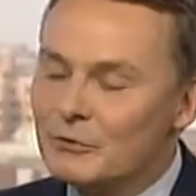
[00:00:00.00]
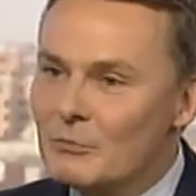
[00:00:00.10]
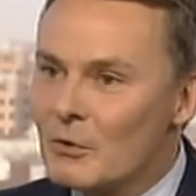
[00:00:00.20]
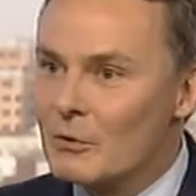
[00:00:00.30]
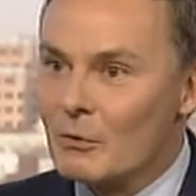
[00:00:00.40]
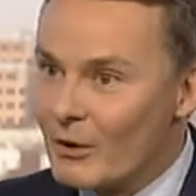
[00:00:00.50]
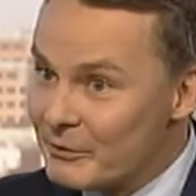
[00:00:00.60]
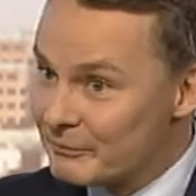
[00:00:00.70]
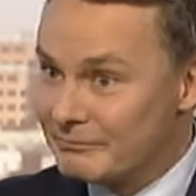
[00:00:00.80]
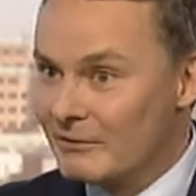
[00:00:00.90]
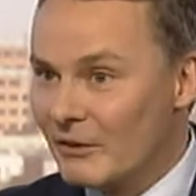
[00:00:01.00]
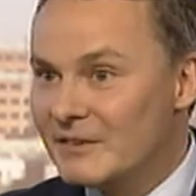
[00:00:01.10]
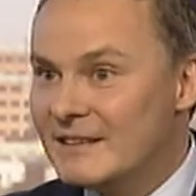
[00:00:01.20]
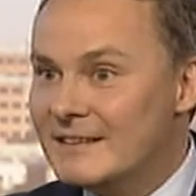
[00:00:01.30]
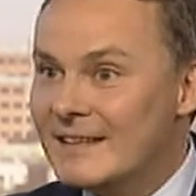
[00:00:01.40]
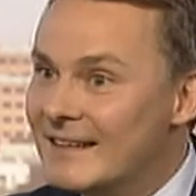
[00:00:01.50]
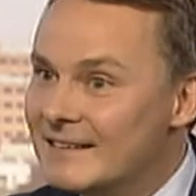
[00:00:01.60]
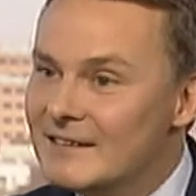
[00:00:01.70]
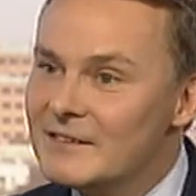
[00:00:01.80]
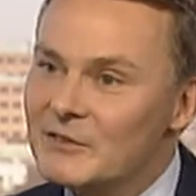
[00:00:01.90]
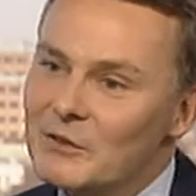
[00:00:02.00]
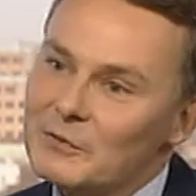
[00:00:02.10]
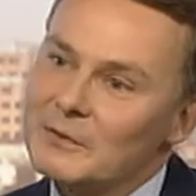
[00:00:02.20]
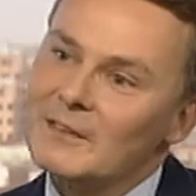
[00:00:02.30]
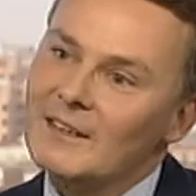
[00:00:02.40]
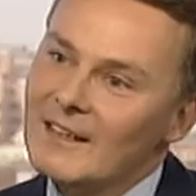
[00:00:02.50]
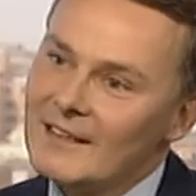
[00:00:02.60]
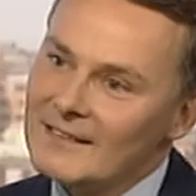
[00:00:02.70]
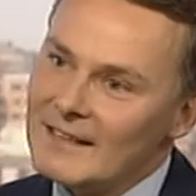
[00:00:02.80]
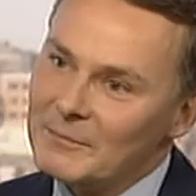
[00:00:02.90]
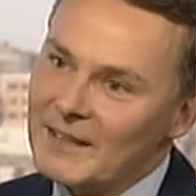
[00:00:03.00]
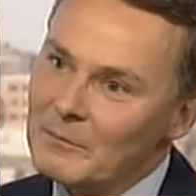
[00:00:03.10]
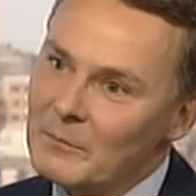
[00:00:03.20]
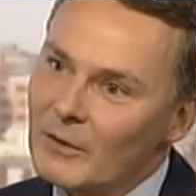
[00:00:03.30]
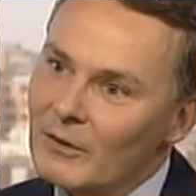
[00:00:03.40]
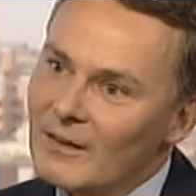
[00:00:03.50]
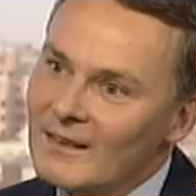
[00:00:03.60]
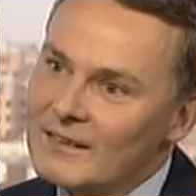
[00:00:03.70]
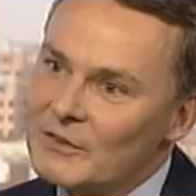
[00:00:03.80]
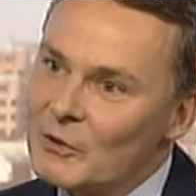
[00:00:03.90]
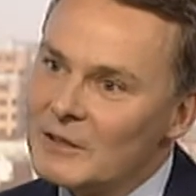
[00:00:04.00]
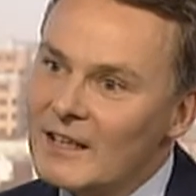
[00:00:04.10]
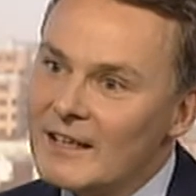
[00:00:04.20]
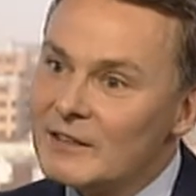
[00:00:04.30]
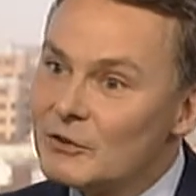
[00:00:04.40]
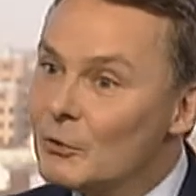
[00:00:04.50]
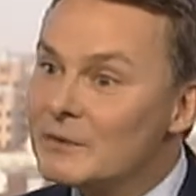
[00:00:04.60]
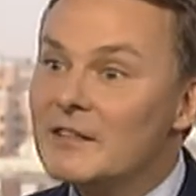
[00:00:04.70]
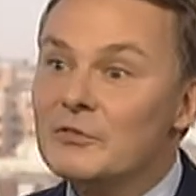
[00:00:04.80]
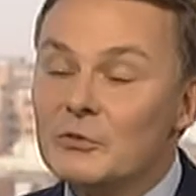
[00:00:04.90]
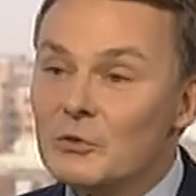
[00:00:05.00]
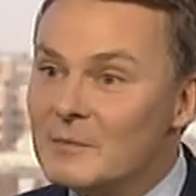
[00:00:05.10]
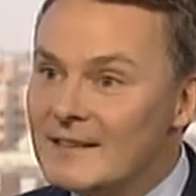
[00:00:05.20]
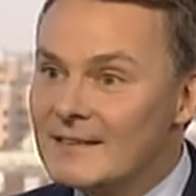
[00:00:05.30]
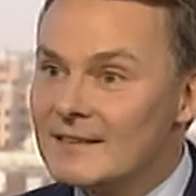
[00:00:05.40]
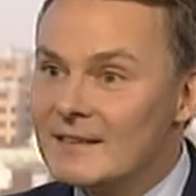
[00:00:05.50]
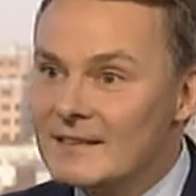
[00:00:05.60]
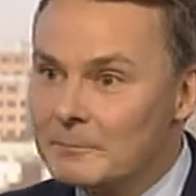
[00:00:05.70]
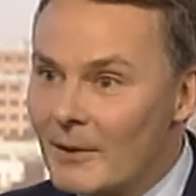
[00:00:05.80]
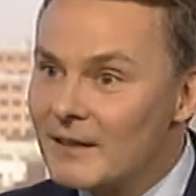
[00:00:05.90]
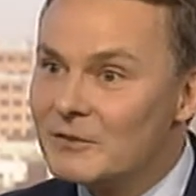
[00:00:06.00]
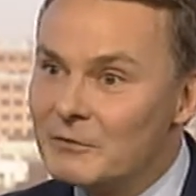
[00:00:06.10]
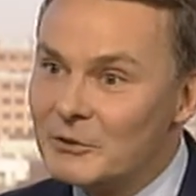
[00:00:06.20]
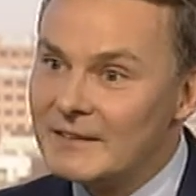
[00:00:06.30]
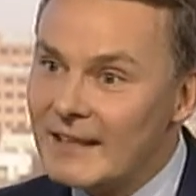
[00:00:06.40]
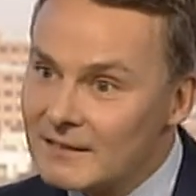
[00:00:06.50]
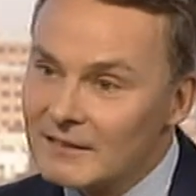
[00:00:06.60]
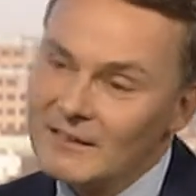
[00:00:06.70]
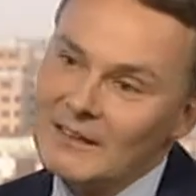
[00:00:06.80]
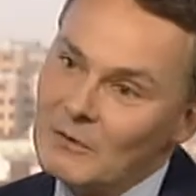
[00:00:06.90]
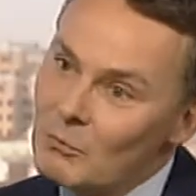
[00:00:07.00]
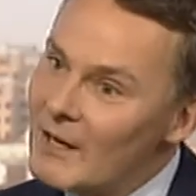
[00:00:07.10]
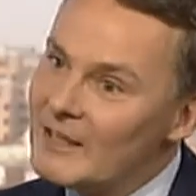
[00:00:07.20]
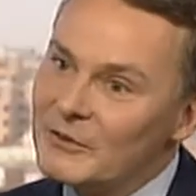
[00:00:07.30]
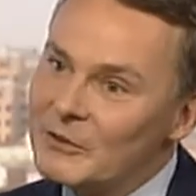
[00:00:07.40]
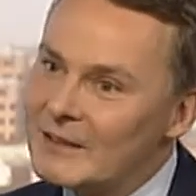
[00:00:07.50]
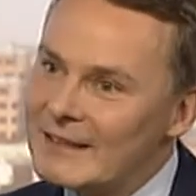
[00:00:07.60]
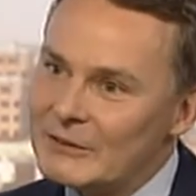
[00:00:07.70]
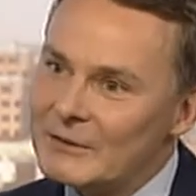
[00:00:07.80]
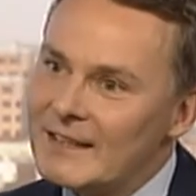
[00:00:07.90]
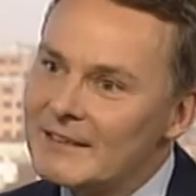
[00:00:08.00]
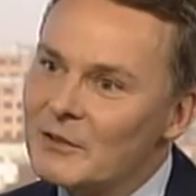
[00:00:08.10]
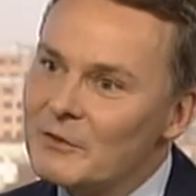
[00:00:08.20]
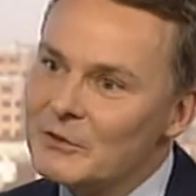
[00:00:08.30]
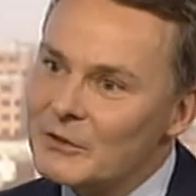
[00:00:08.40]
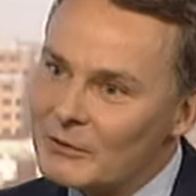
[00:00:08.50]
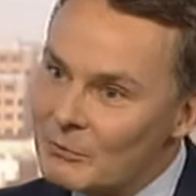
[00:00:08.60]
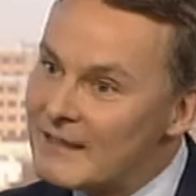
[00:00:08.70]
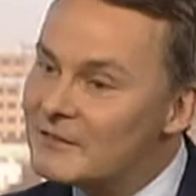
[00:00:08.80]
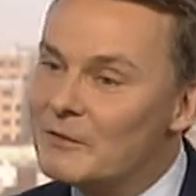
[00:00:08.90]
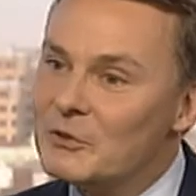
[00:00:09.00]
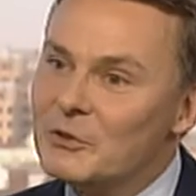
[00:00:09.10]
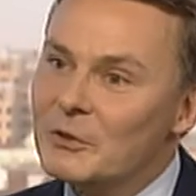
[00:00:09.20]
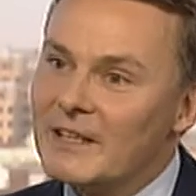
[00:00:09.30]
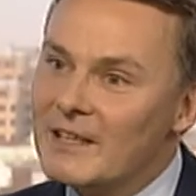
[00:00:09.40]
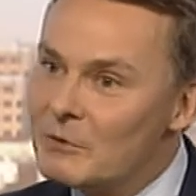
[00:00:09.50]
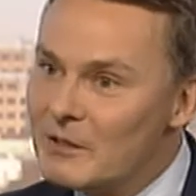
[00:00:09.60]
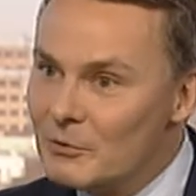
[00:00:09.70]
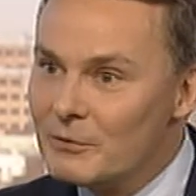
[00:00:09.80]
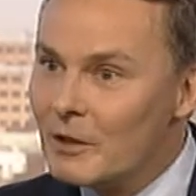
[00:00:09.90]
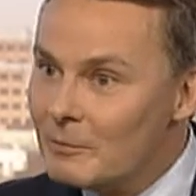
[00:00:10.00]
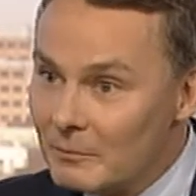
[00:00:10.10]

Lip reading: tomorrow, or if on the 19th of September, Scotland don't assume is part of the debt, well, the debt of the rest of the UK will move up